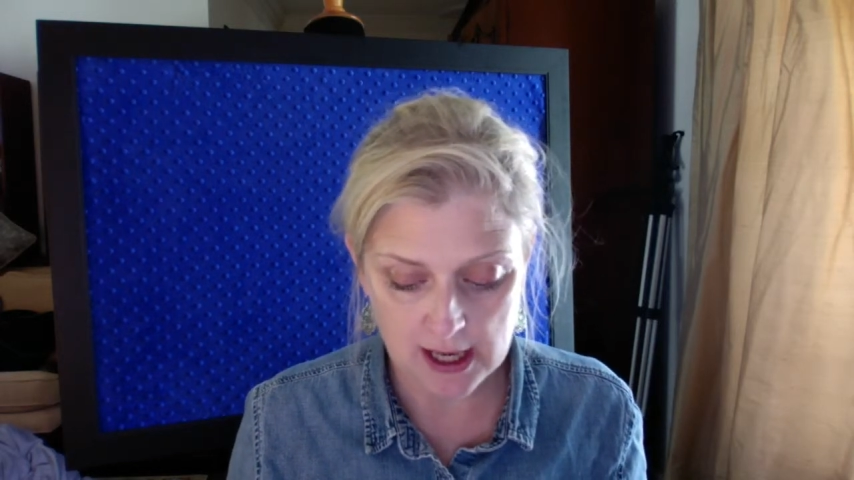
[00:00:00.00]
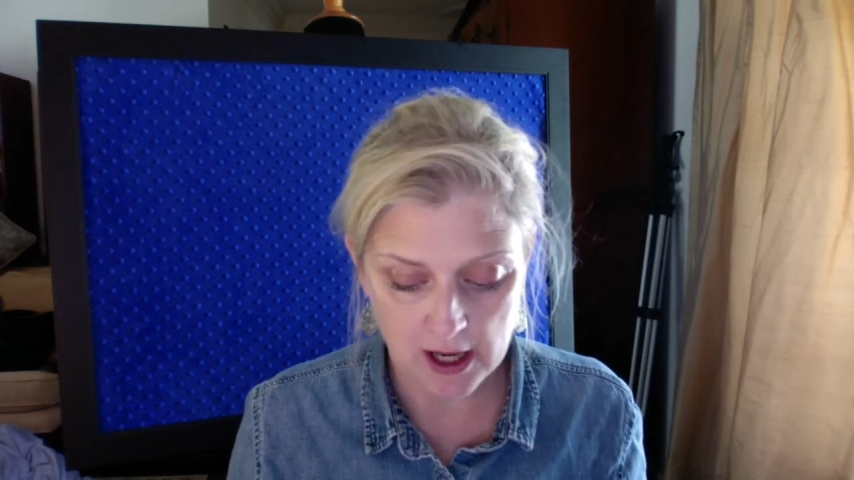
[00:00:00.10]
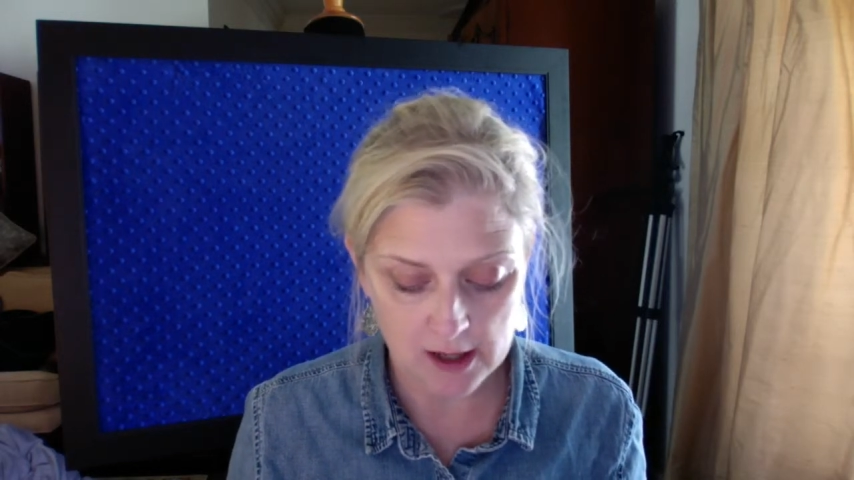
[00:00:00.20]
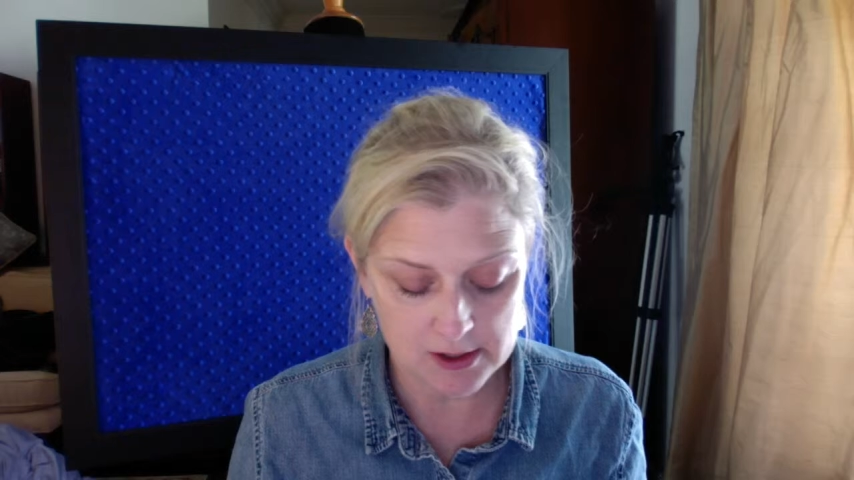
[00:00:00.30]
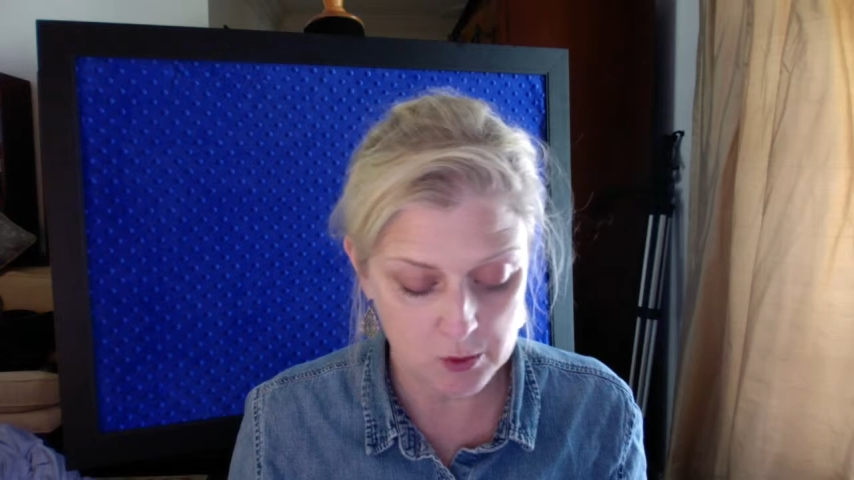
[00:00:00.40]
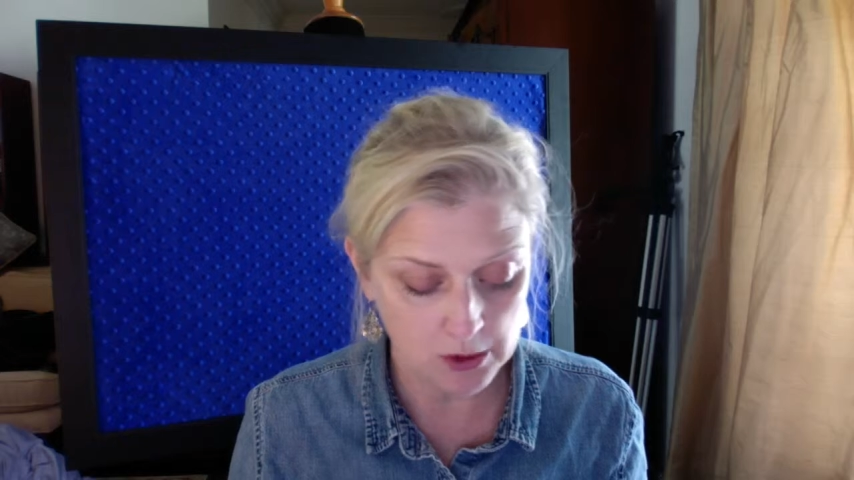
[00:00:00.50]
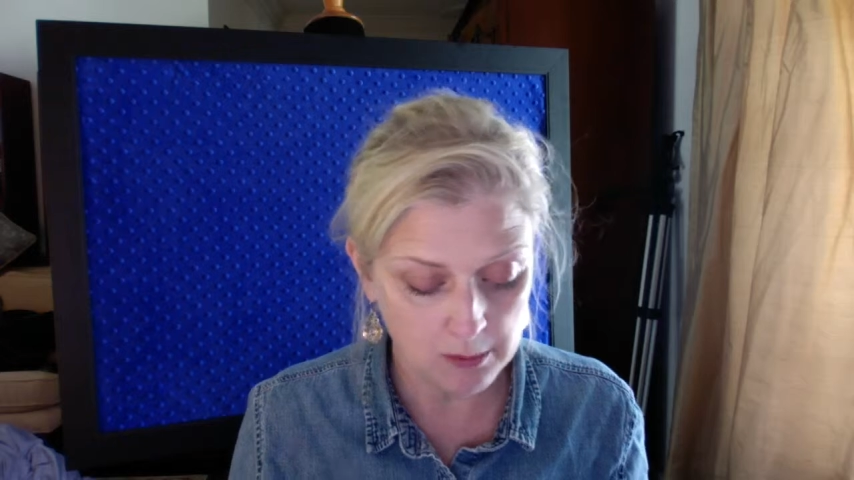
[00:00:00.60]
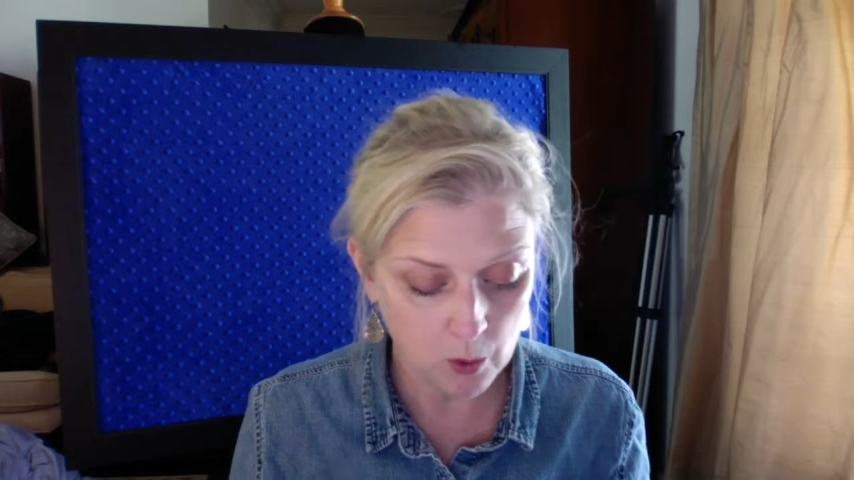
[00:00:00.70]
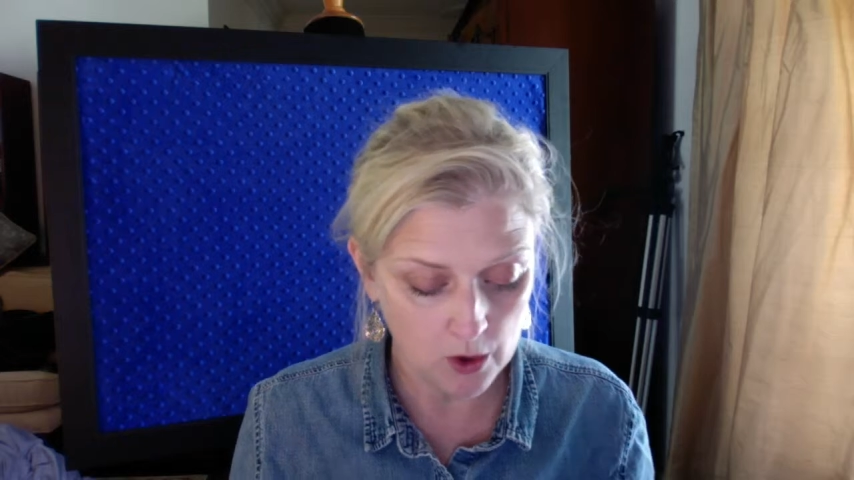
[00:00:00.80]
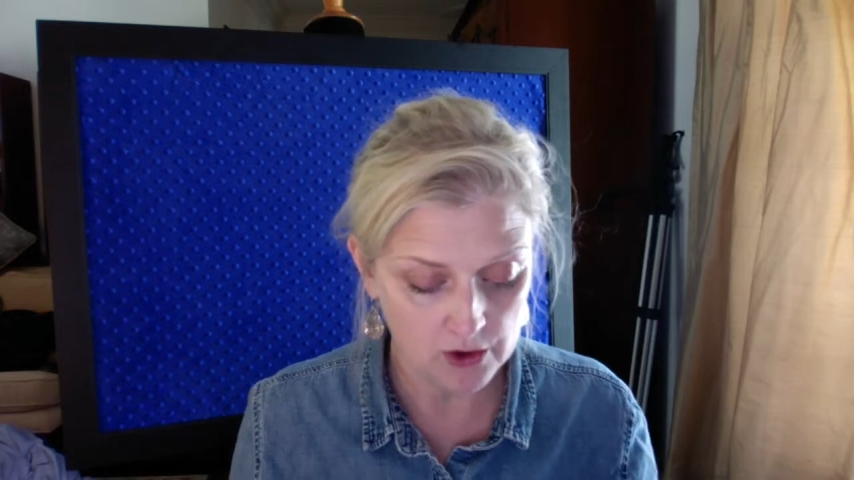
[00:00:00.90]
it's real
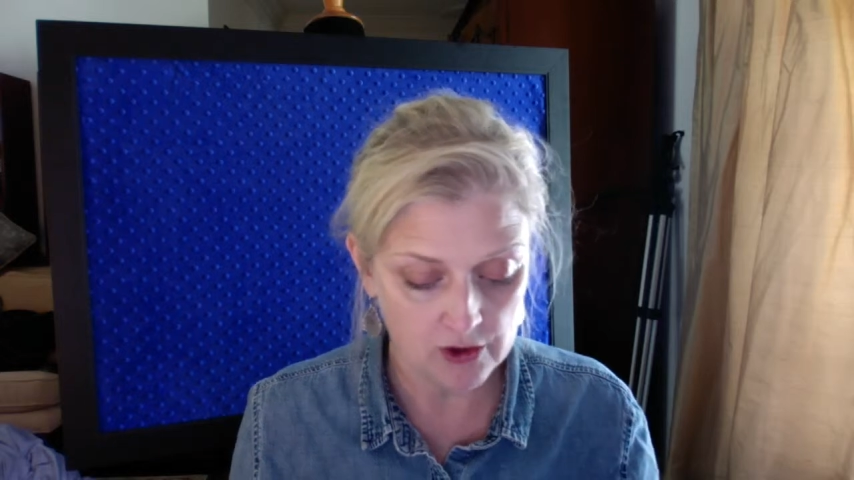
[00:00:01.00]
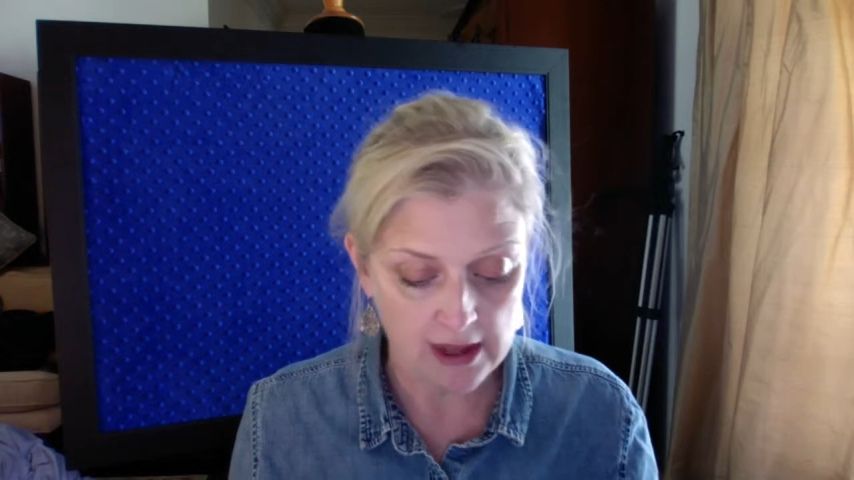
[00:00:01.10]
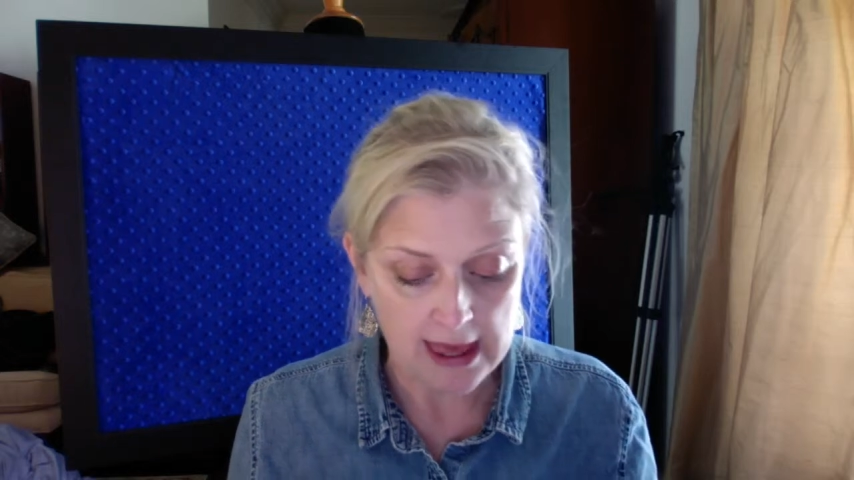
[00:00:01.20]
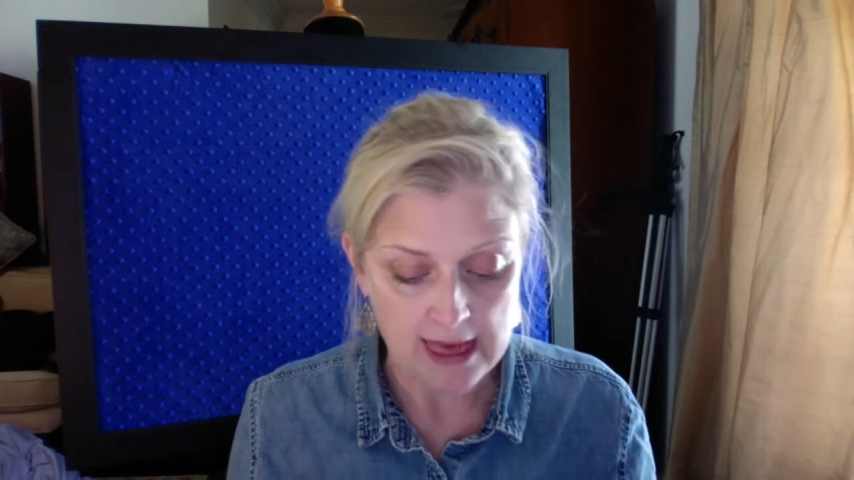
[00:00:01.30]
important